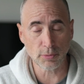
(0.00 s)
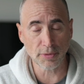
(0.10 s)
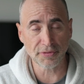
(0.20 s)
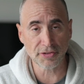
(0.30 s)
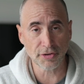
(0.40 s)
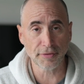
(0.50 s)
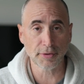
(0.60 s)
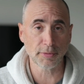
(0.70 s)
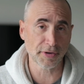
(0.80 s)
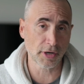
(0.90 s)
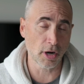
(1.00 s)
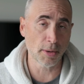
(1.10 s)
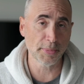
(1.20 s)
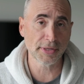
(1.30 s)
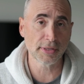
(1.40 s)
with each other with a
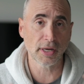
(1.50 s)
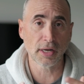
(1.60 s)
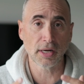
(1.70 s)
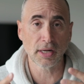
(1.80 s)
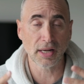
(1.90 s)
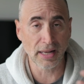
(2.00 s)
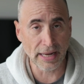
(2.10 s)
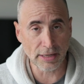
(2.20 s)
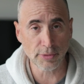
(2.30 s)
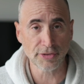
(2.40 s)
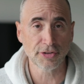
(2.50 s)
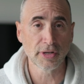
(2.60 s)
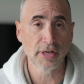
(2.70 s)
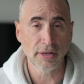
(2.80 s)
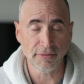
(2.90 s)
common uh, language.
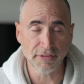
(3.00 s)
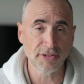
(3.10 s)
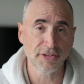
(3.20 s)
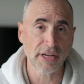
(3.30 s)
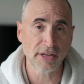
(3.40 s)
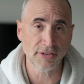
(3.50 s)
These uh,